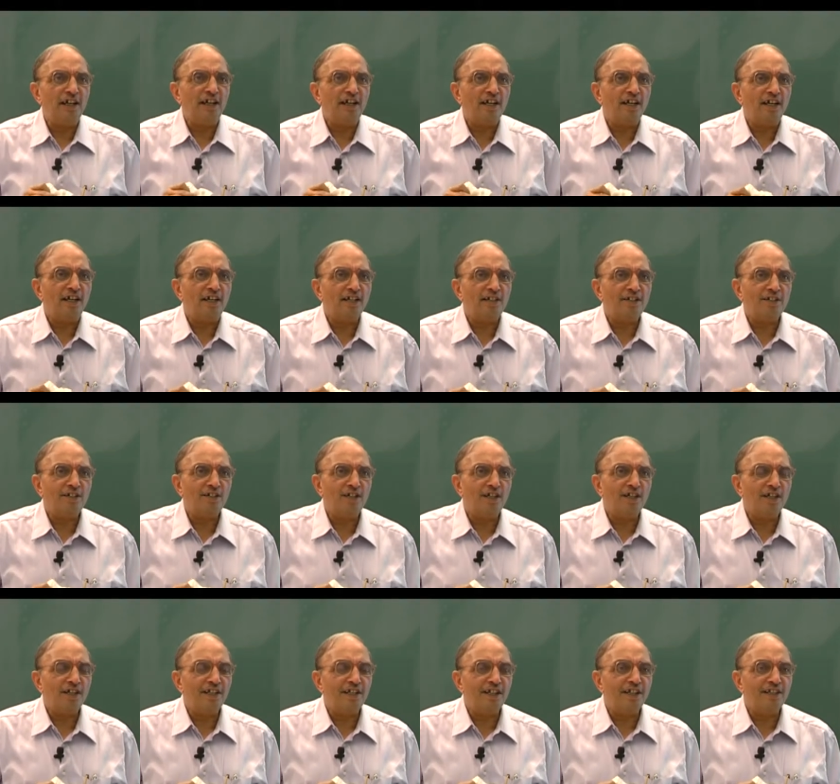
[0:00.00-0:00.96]
occurs
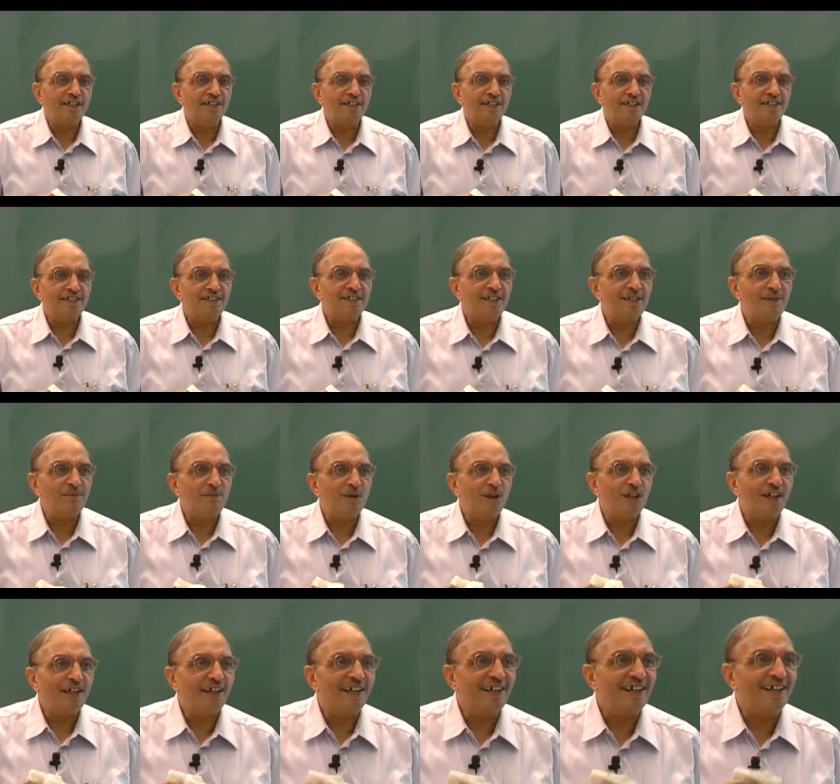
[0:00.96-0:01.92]
on a Thursday
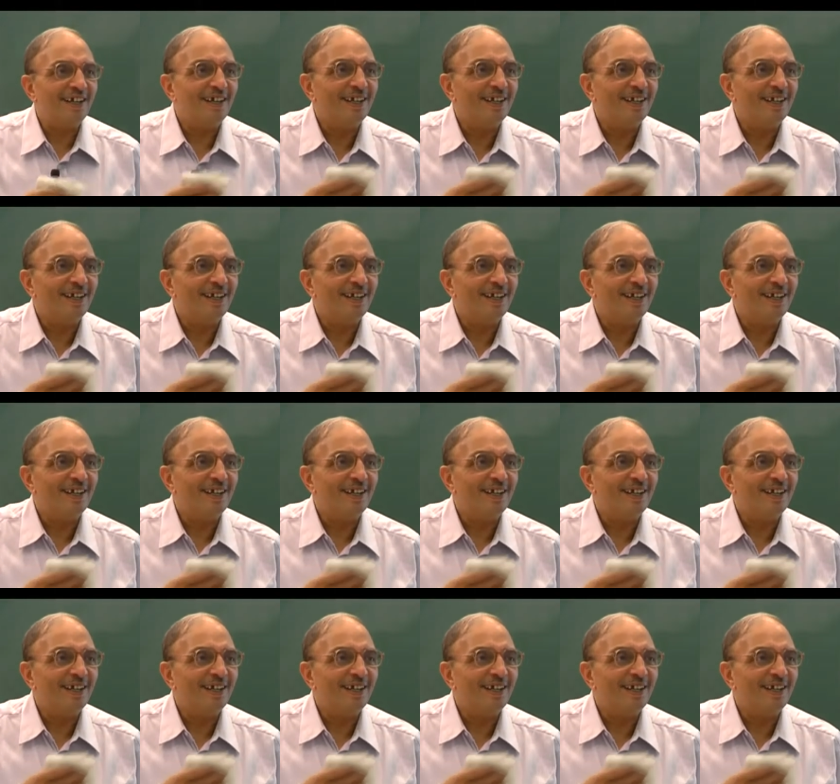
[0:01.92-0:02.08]
morning?